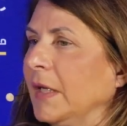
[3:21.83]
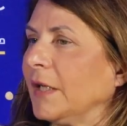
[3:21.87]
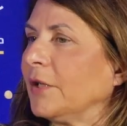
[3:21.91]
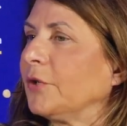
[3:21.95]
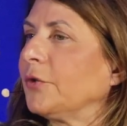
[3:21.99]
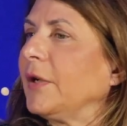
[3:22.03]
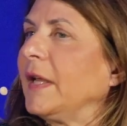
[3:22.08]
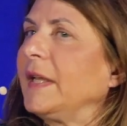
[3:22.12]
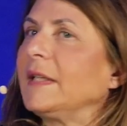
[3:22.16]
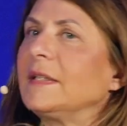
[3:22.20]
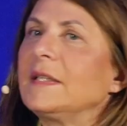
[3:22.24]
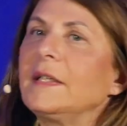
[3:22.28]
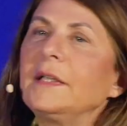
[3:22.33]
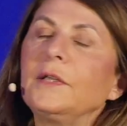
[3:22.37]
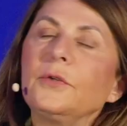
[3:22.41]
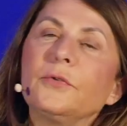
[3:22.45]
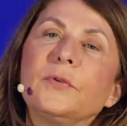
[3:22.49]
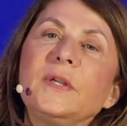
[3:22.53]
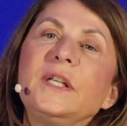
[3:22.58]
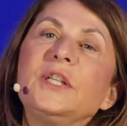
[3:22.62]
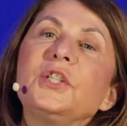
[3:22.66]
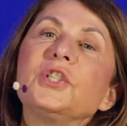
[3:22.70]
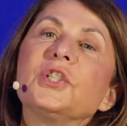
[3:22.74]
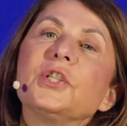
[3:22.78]

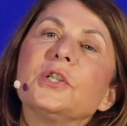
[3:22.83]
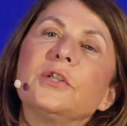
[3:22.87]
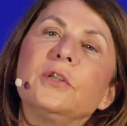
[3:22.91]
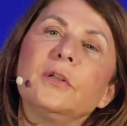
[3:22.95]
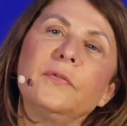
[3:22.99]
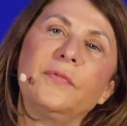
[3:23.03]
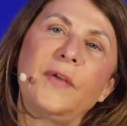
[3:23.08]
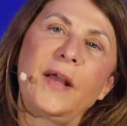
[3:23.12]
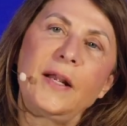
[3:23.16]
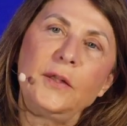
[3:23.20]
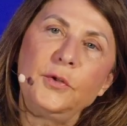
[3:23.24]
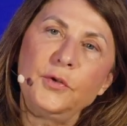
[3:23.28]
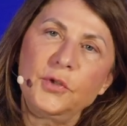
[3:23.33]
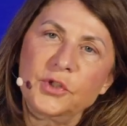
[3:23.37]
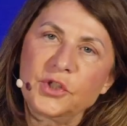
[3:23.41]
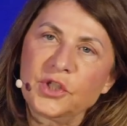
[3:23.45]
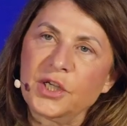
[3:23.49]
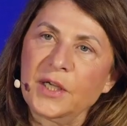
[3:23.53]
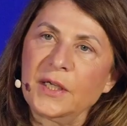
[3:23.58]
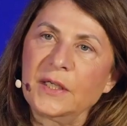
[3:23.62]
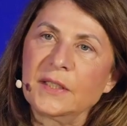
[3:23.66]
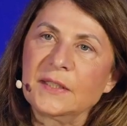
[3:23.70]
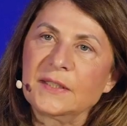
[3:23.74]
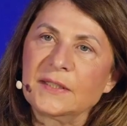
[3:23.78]
creating regional value
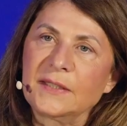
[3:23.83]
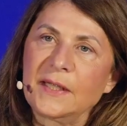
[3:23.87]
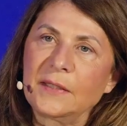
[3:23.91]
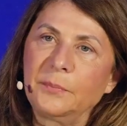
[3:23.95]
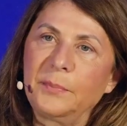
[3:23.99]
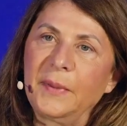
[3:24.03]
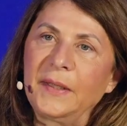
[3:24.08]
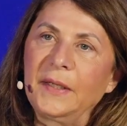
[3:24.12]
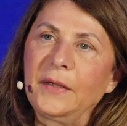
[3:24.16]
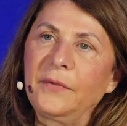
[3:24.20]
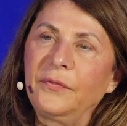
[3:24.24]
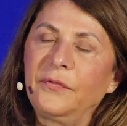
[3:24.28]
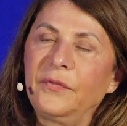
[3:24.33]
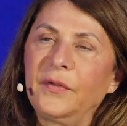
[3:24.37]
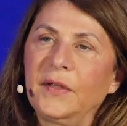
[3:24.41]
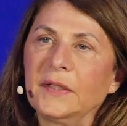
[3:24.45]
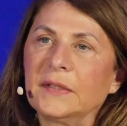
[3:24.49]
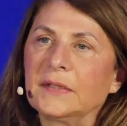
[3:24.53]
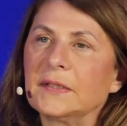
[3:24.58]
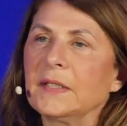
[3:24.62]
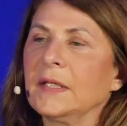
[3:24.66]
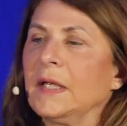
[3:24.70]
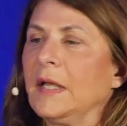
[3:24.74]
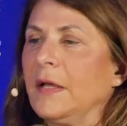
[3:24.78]
chains that
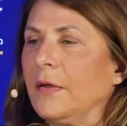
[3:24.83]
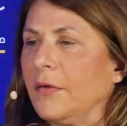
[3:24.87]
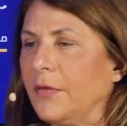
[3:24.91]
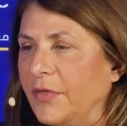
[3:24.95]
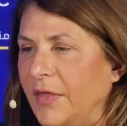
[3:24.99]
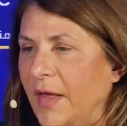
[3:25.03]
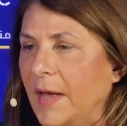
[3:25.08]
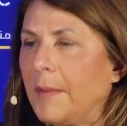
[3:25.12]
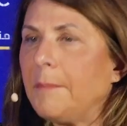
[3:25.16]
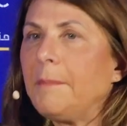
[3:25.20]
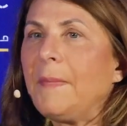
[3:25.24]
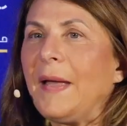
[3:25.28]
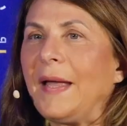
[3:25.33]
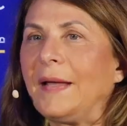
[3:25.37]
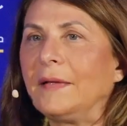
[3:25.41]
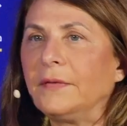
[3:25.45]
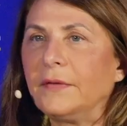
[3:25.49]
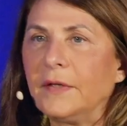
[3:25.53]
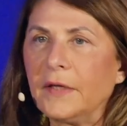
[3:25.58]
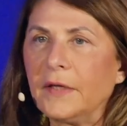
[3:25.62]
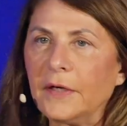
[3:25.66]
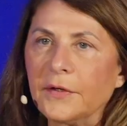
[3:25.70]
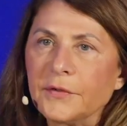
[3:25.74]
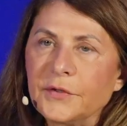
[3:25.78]
benefit them
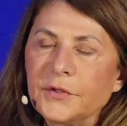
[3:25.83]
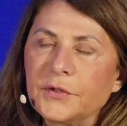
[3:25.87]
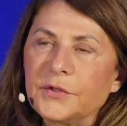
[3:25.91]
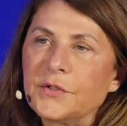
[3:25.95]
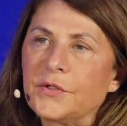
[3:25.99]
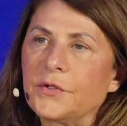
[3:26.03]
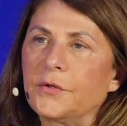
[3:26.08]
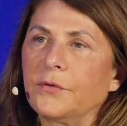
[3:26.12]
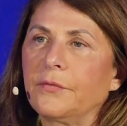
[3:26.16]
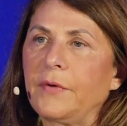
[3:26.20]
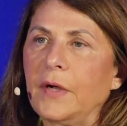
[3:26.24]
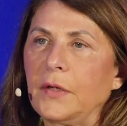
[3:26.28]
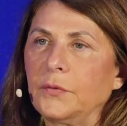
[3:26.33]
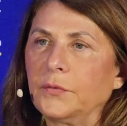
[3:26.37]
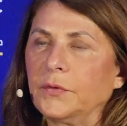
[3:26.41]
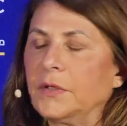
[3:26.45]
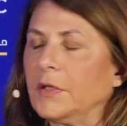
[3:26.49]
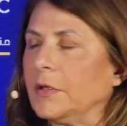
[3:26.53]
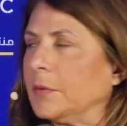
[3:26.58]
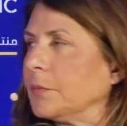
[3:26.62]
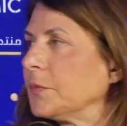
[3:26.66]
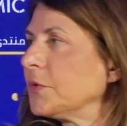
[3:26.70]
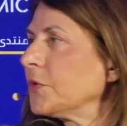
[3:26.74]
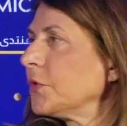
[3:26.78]
and the others around
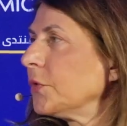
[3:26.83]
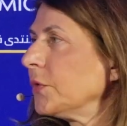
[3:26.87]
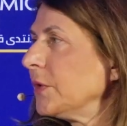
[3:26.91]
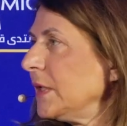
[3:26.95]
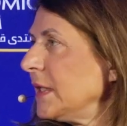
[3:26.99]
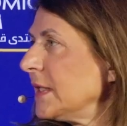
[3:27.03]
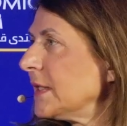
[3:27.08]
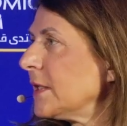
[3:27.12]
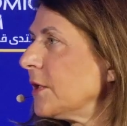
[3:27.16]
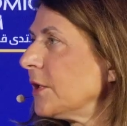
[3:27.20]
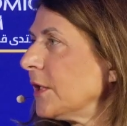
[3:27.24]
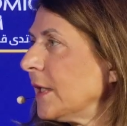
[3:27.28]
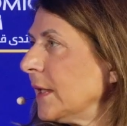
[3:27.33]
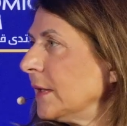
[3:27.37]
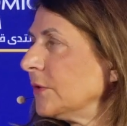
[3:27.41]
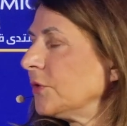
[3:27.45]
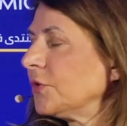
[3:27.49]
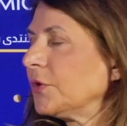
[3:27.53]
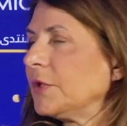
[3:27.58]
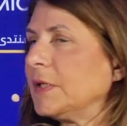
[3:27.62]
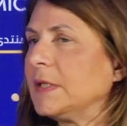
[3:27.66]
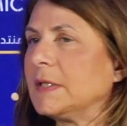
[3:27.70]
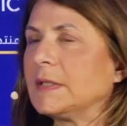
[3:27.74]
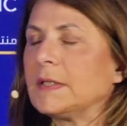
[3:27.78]
them. So these are
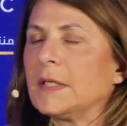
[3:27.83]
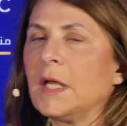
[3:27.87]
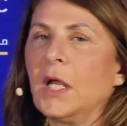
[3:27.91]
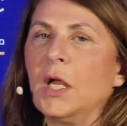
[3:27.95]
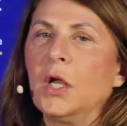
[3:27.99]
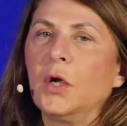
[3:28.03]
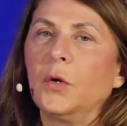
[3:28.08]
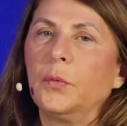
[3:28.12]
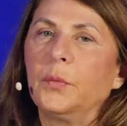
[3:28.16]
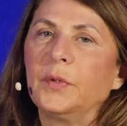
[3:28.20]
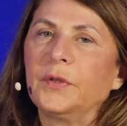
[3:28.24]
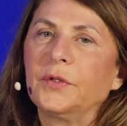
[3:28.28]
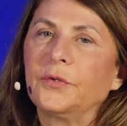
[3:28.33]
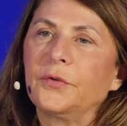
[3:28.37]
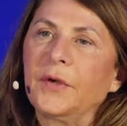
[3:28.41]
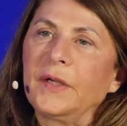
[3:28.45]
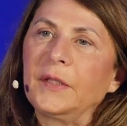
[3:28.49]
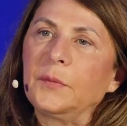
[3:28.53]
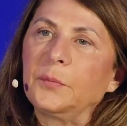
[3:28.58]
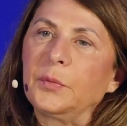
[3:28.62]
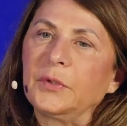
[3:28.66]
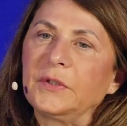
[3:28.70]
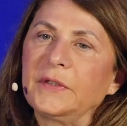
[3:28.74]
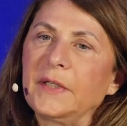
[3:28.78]
countries with
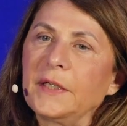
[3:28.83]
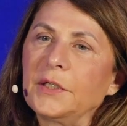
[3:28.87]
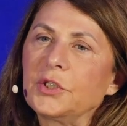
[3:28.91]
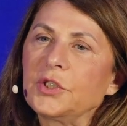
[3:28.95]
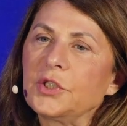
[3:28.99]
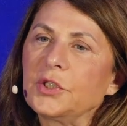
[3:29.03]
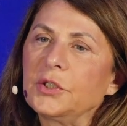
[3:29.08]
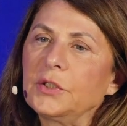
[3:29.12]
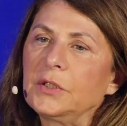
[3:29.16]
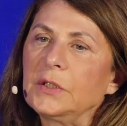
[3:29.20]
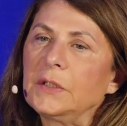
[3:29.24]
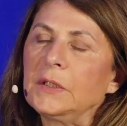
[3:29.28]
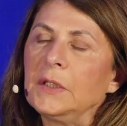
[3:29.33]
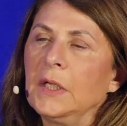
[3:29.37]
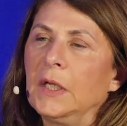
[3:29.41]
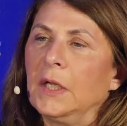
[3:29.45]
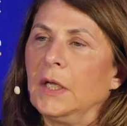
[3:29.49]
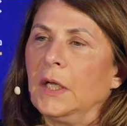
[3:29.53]
great potential.